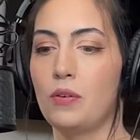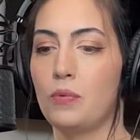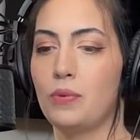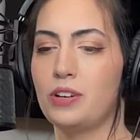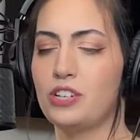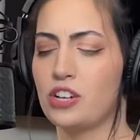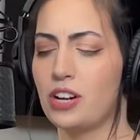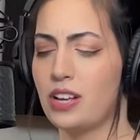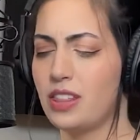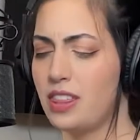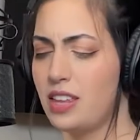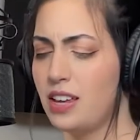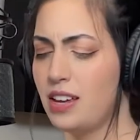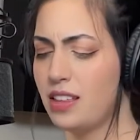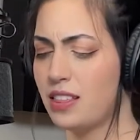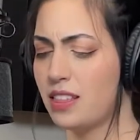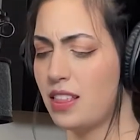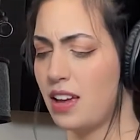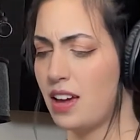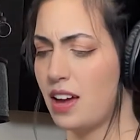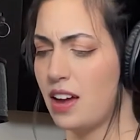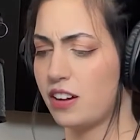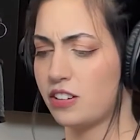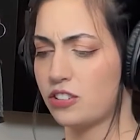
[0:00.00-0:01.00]
which I think
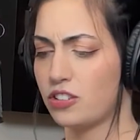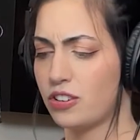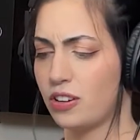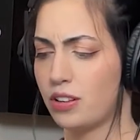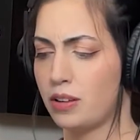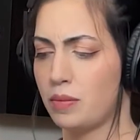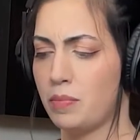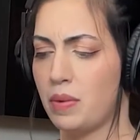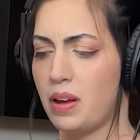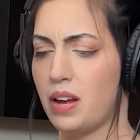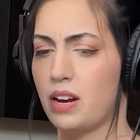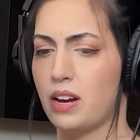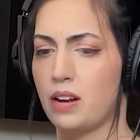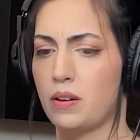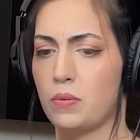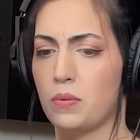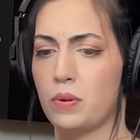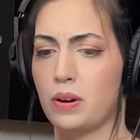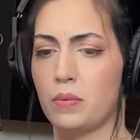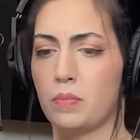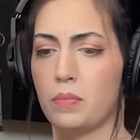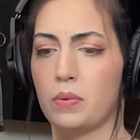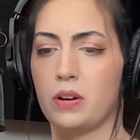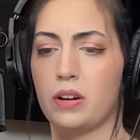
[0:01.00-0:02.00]
they actually made at
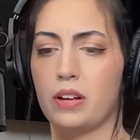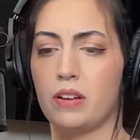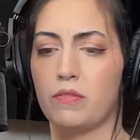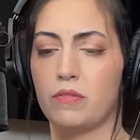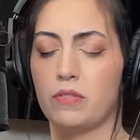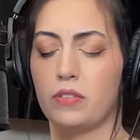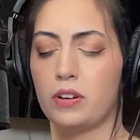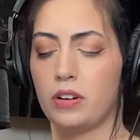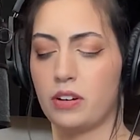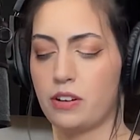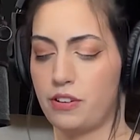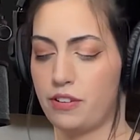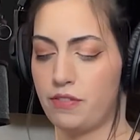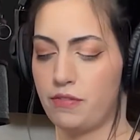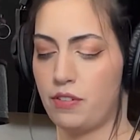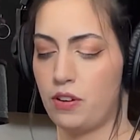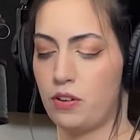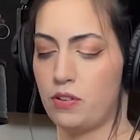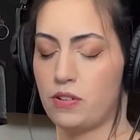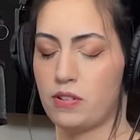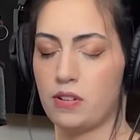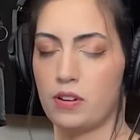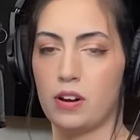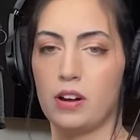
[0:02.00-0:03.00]
one point for your
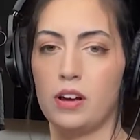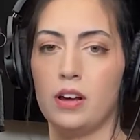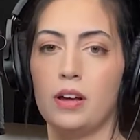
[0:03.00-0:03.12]
phone.